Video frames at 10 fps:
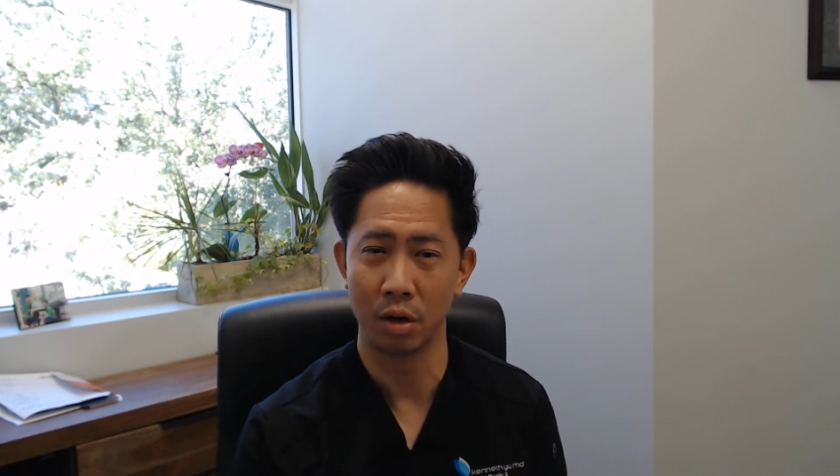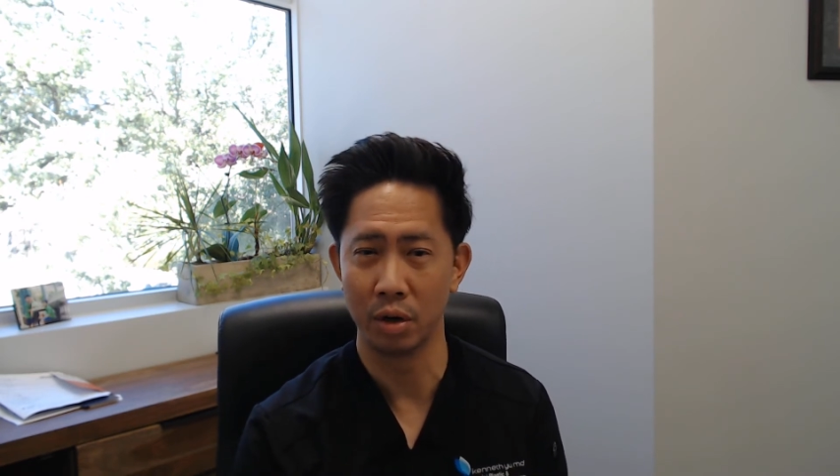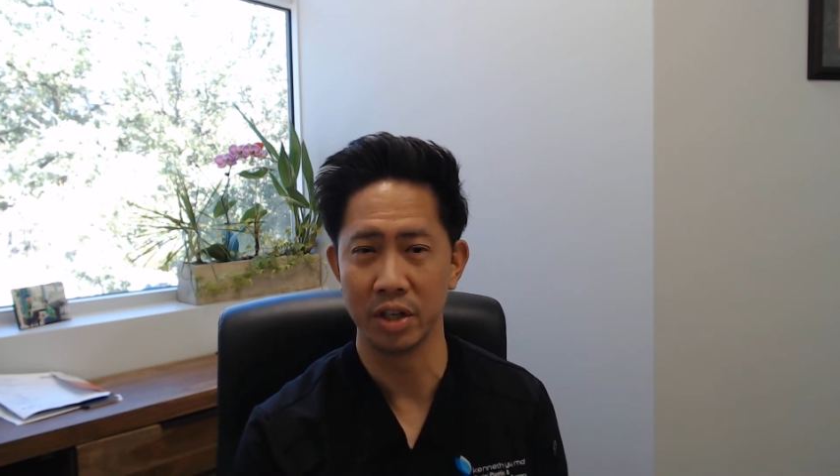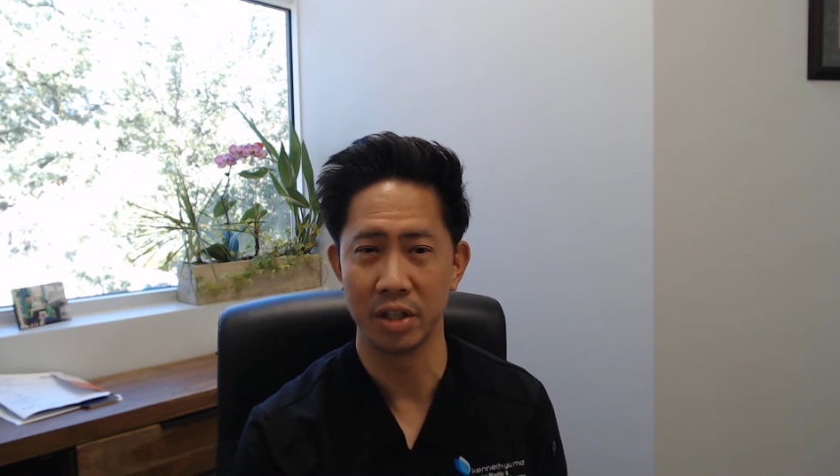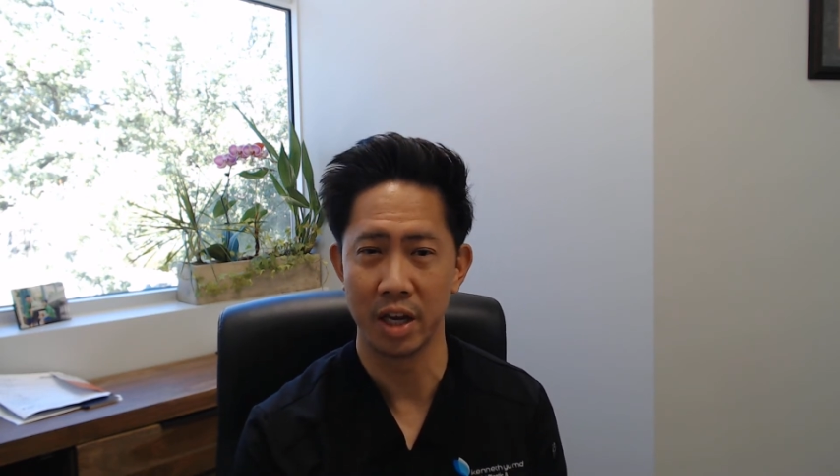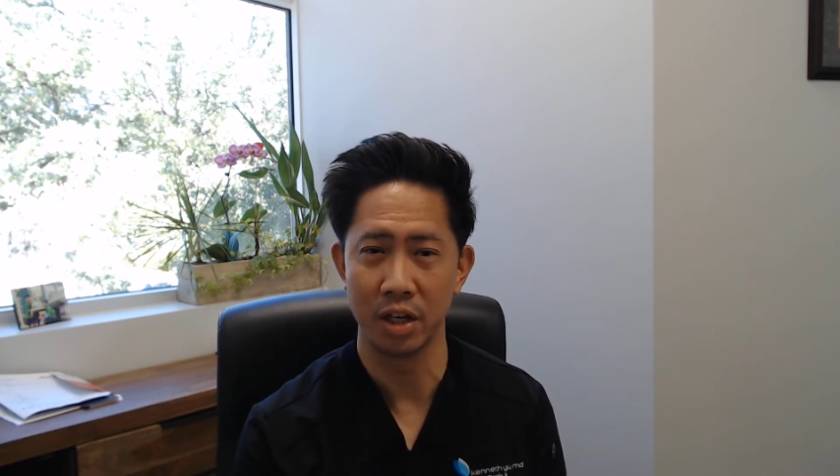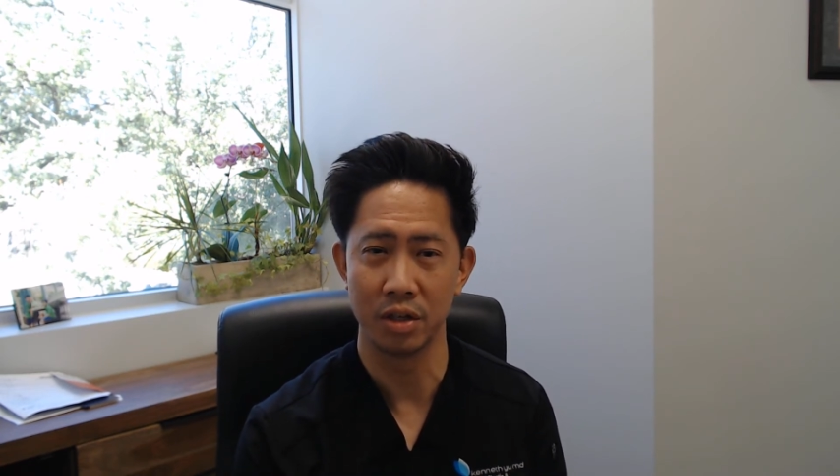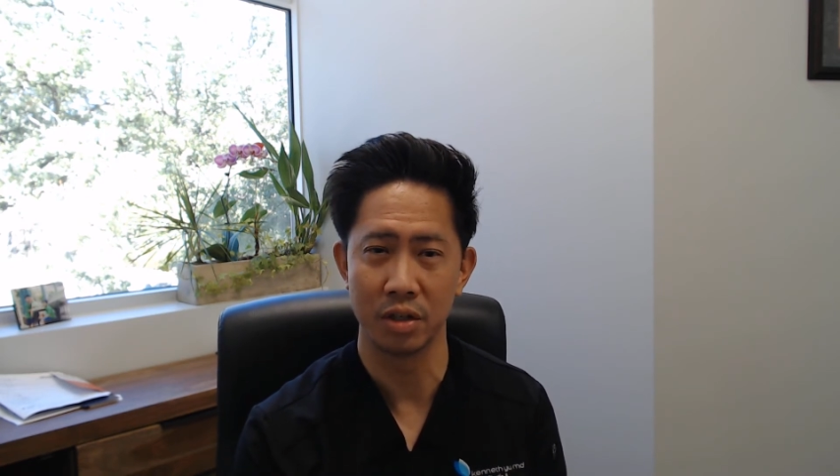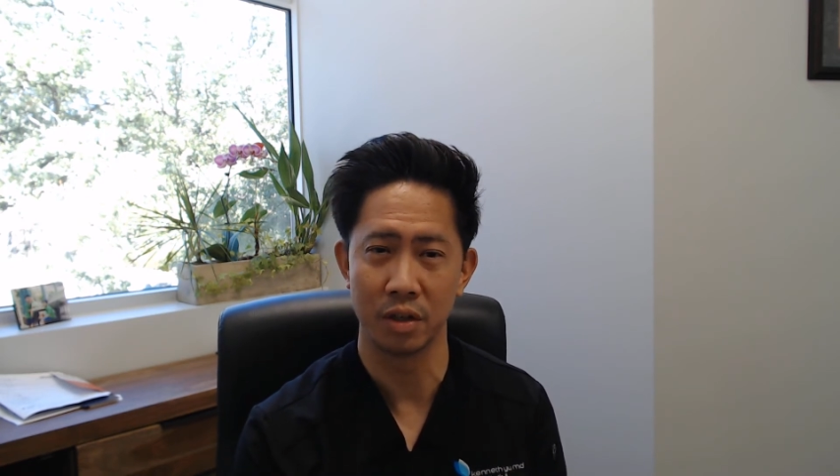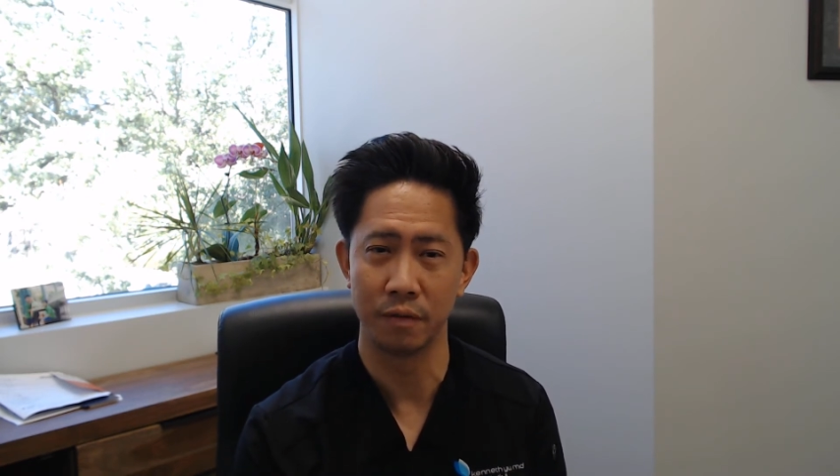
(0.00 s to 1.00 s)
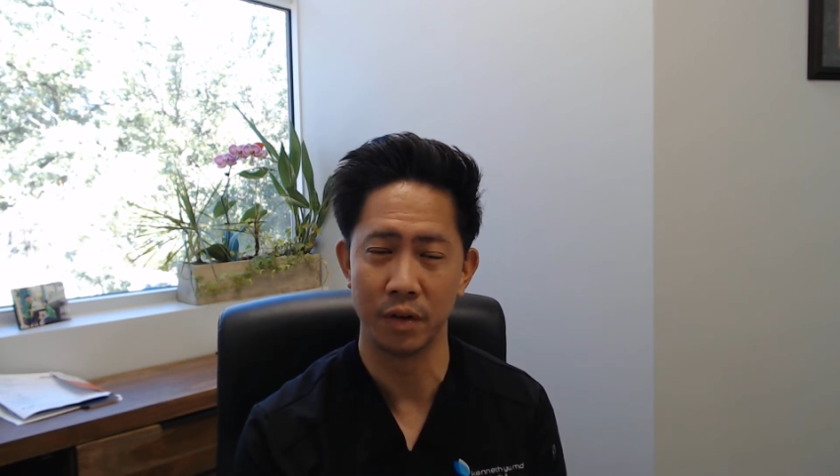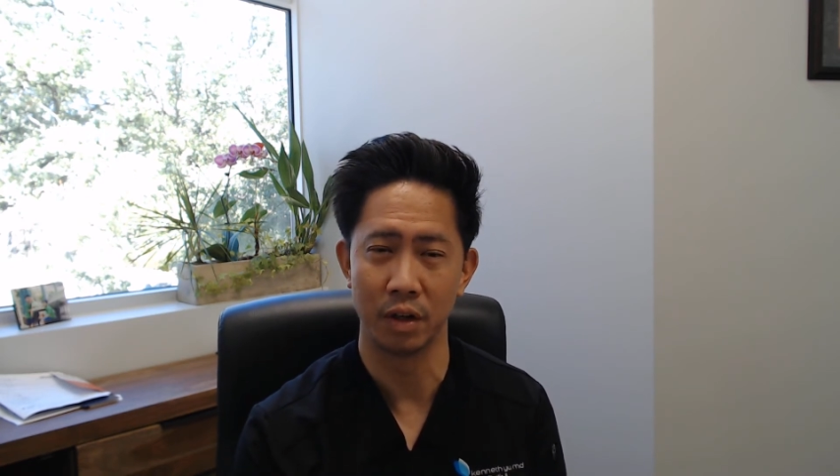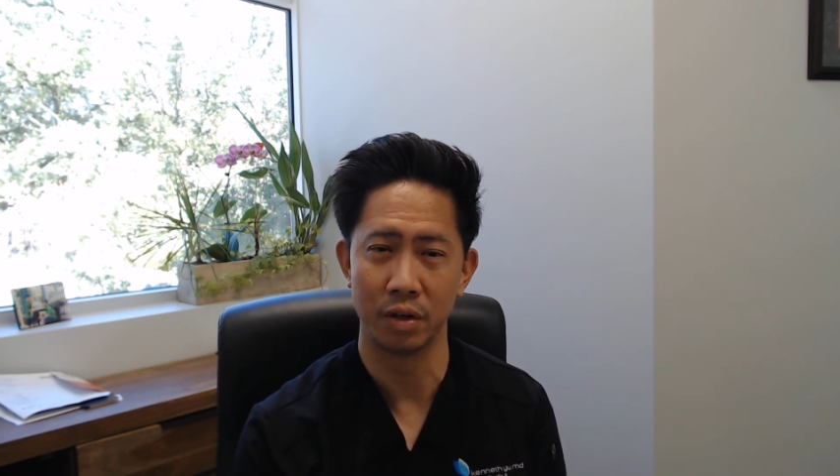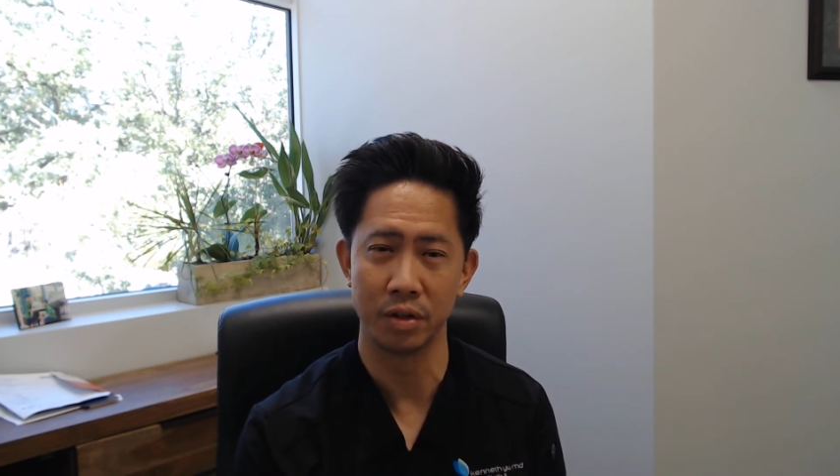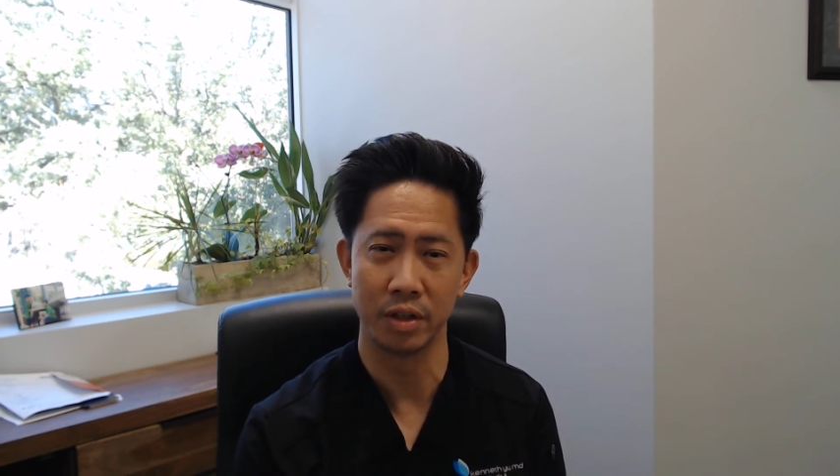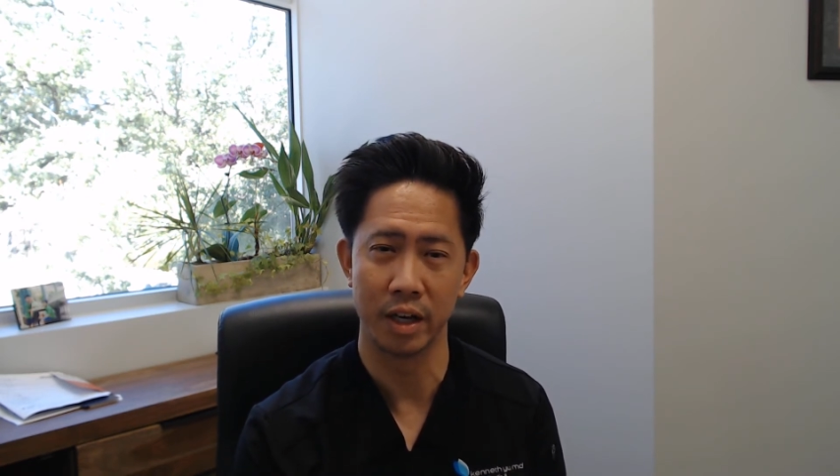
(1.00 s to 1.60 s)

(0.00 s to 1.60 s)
early stages of fillers,